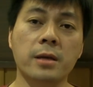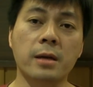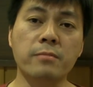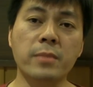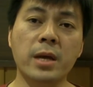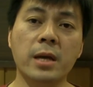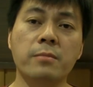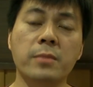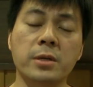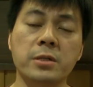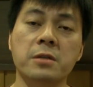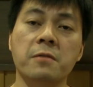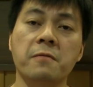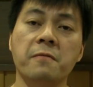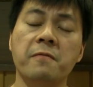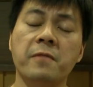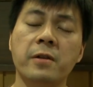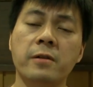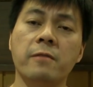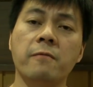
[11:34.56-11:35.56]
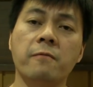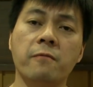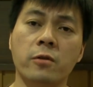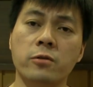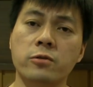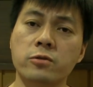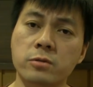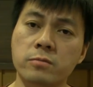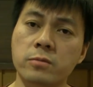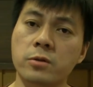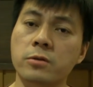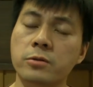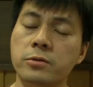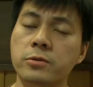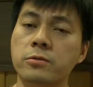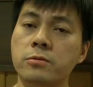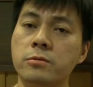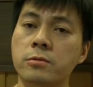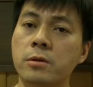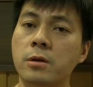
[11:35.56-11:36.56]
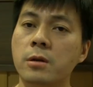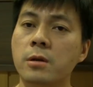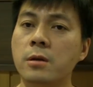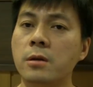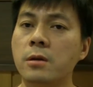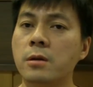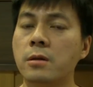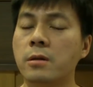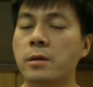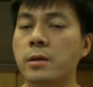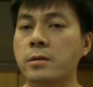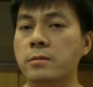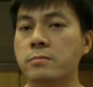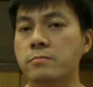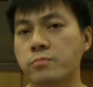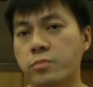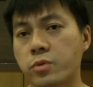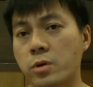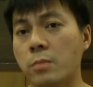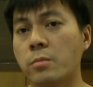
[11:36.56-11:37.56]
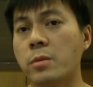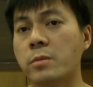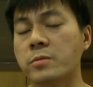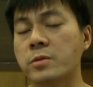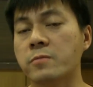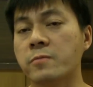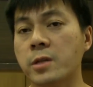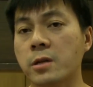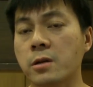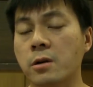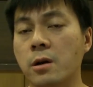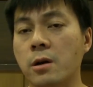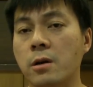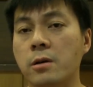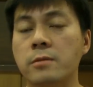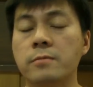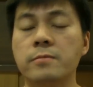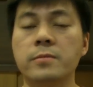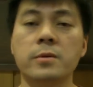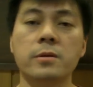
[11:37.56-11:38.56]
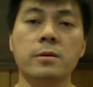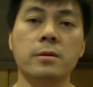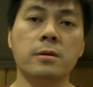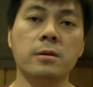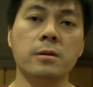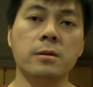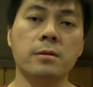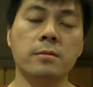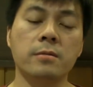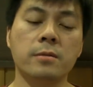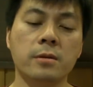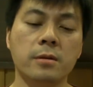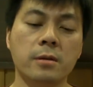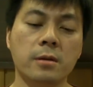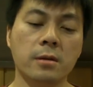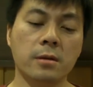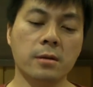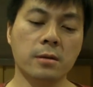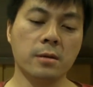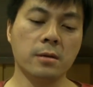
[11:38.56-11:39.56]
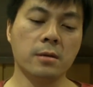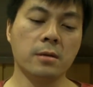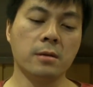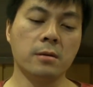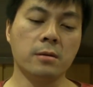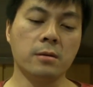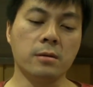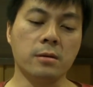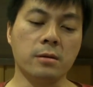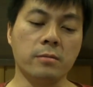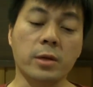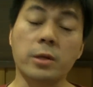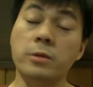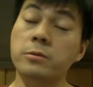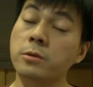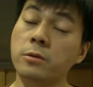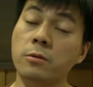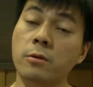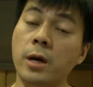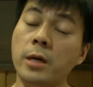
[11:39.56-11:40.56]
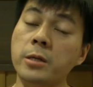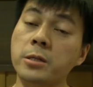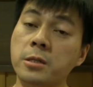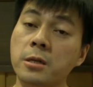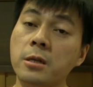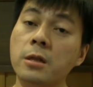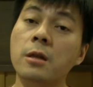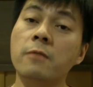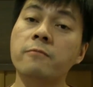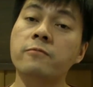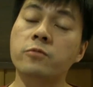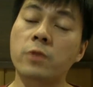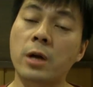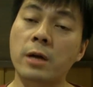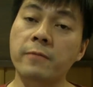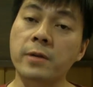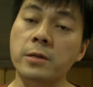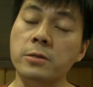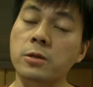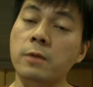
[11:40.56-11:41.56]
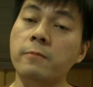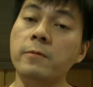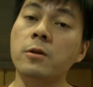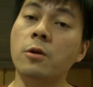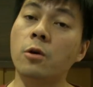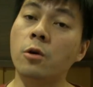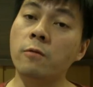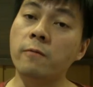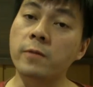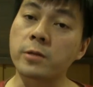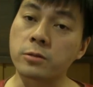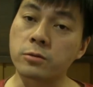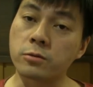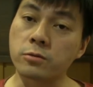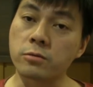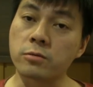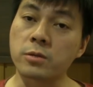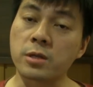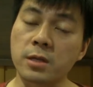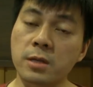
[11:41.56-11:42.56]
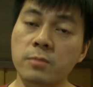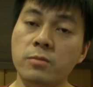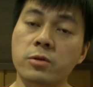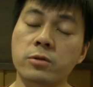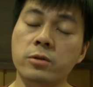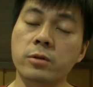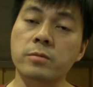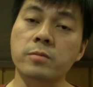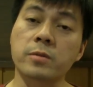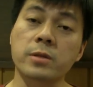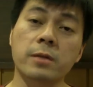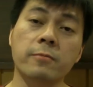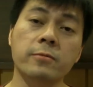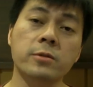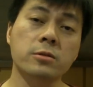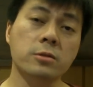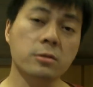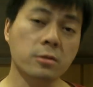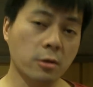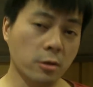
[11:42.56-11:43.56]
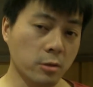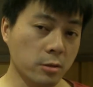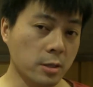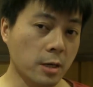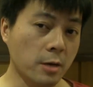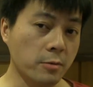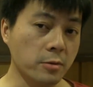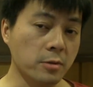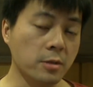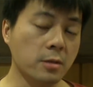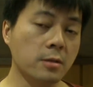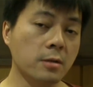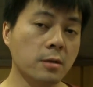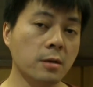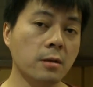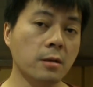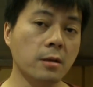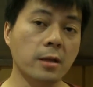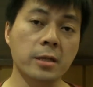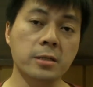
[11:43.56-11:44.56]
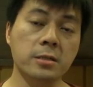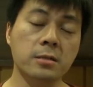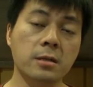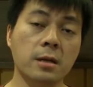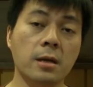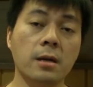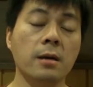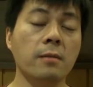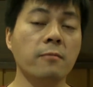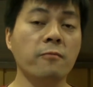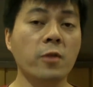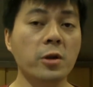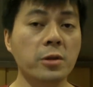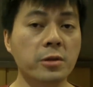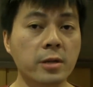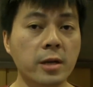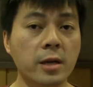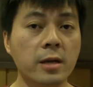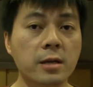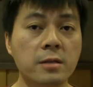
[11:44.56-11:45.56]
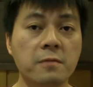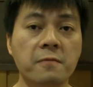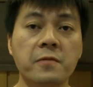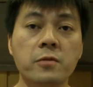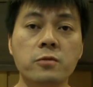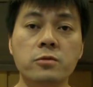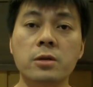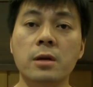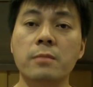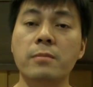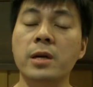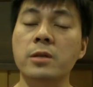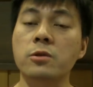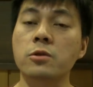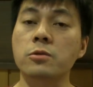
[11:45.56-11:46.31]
I make myself very vulnerable to like problems with a car. But I still love driving, so I will always do the Nimber trips, but I will just cut down on it less. One day in the future, I might